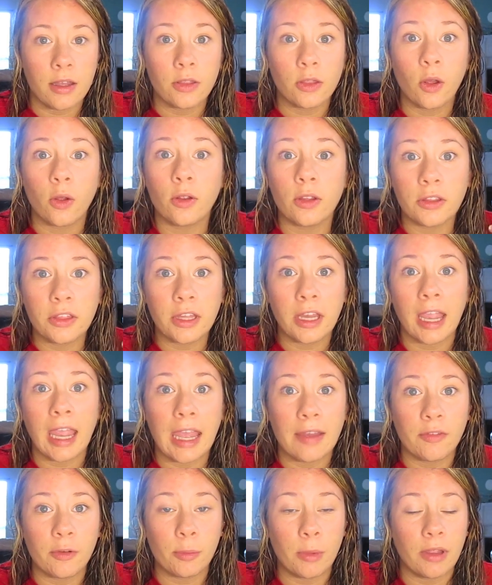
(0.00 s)
The only thing I
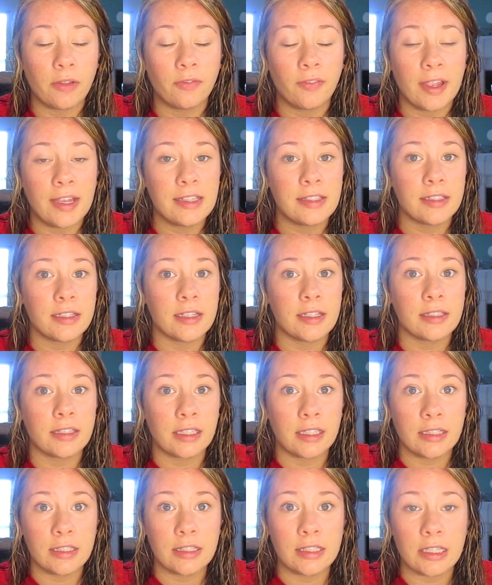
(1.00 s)
have on my face is
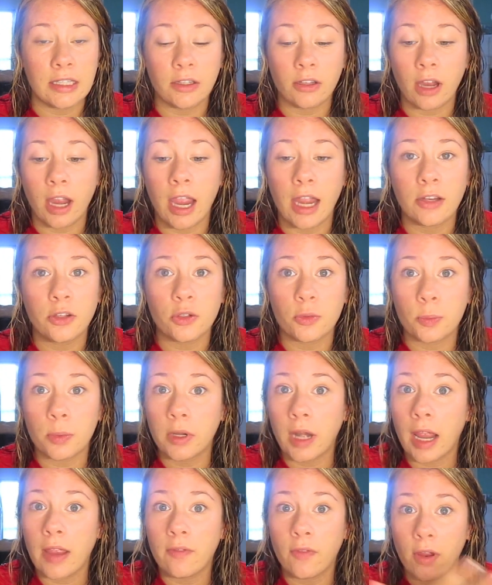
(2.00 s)
concealer. I just
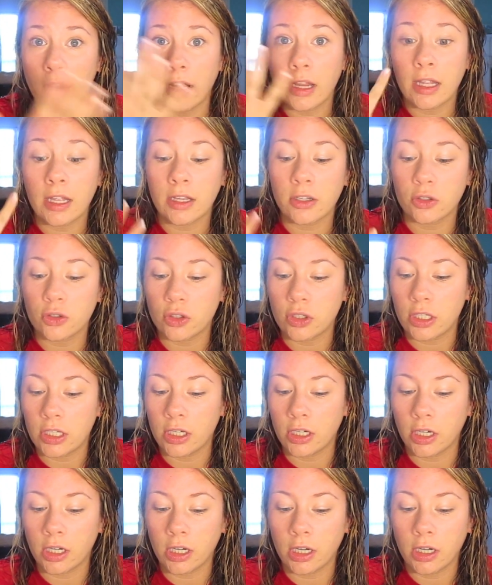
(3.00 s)
put a very
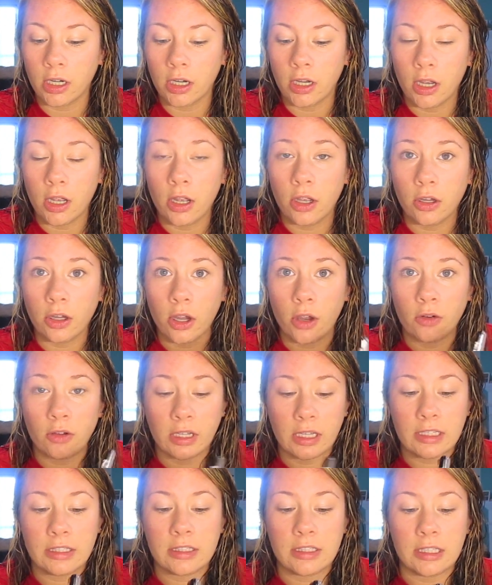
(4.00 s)
sheer coat
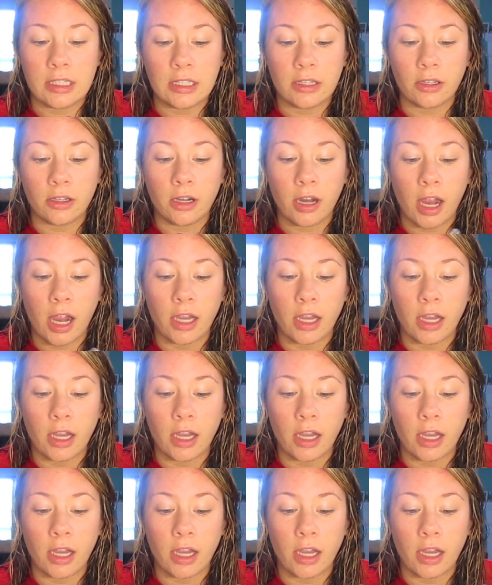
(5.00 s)
concealer.